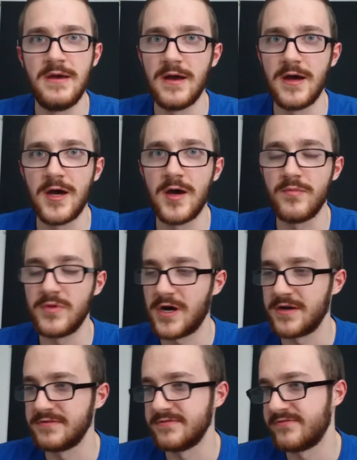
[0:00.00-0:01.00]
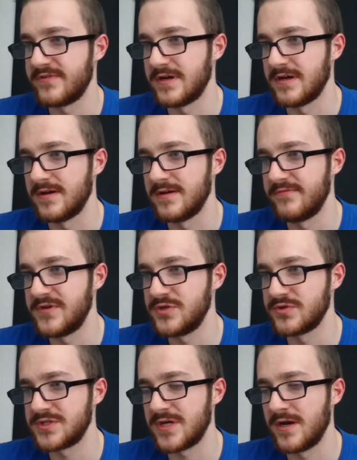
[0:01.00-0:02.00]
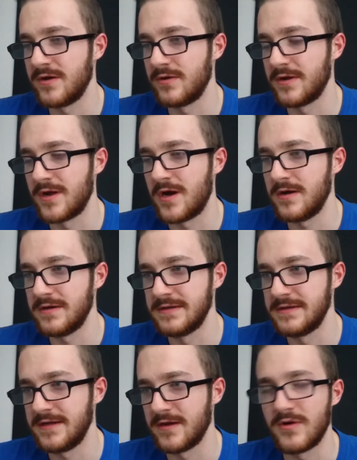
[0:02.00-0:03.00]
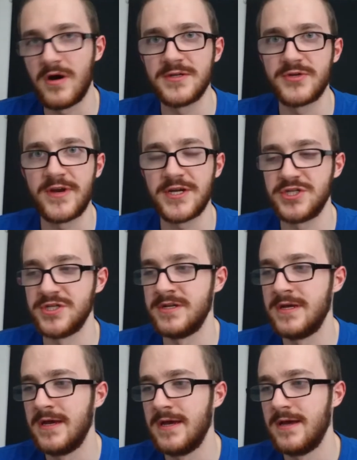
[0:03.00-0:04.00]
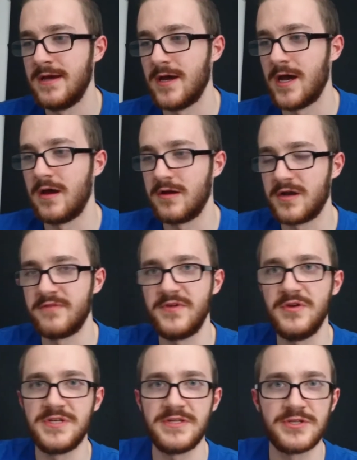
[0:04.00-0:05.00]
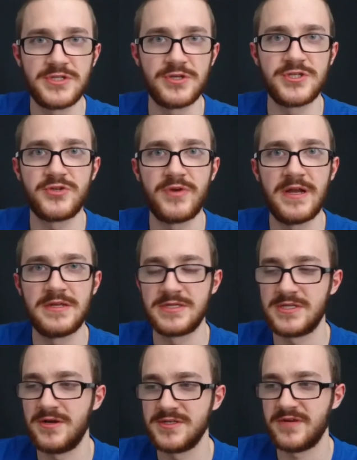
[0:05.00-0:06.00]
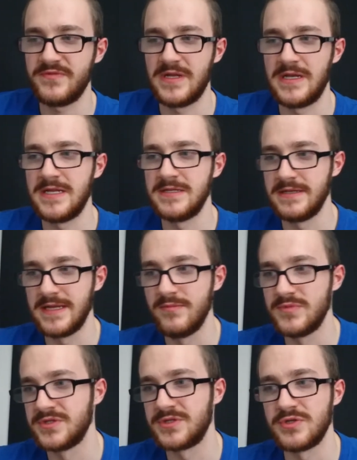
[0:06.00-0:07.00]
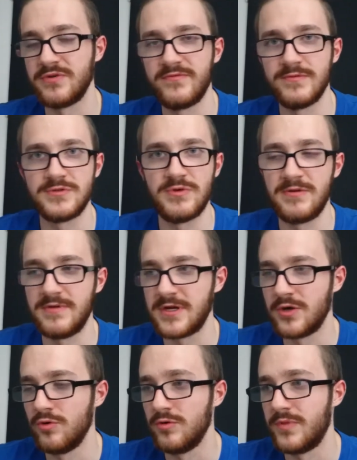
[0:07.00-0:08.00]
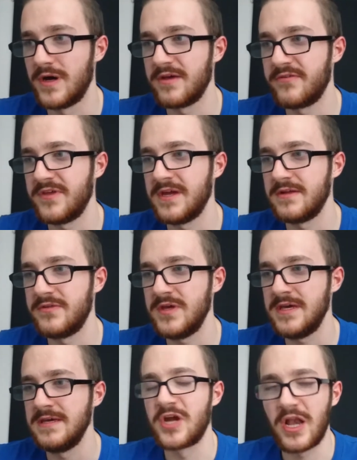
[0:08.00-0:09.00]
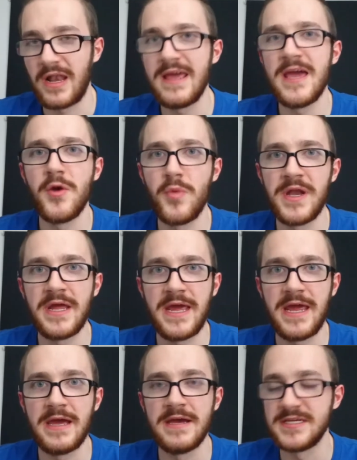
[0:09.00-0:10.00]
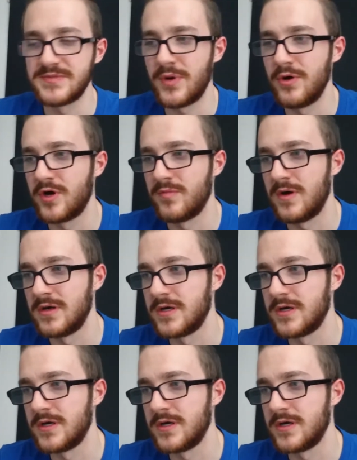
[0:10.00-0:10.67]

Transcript: um, kind of uh, visual style and art and you know art direction. Uh, and kind of using the touchscreen to slice off their lim limbs and stuff was really really cool. But I think the clear winner here is Pokemon